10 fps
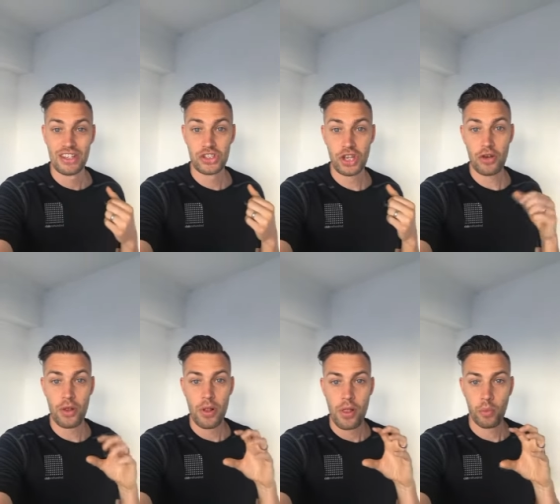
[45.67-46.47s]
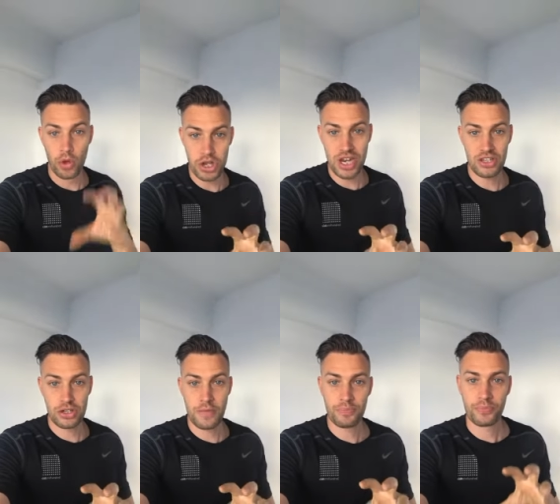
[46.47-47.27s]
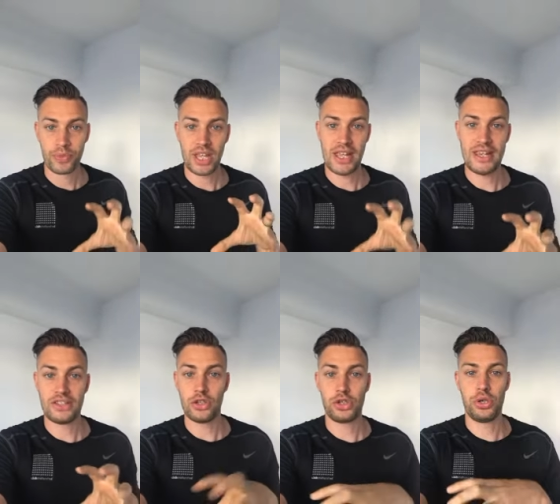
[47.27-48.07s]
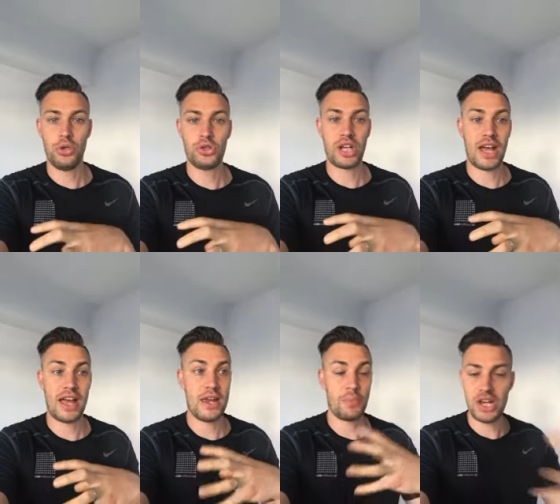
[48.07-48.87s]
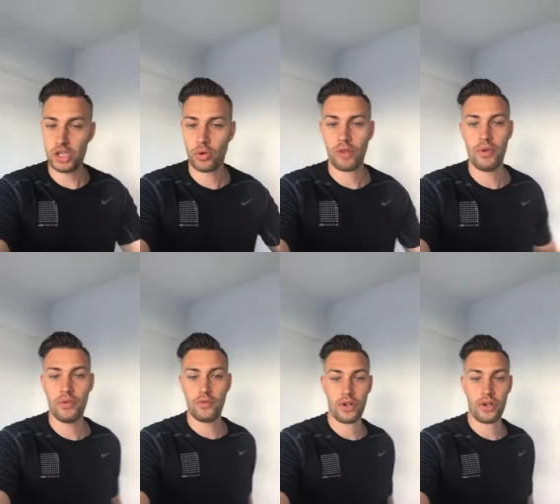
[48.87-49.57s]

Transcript: So, what you need to do is choose a piece of equipment.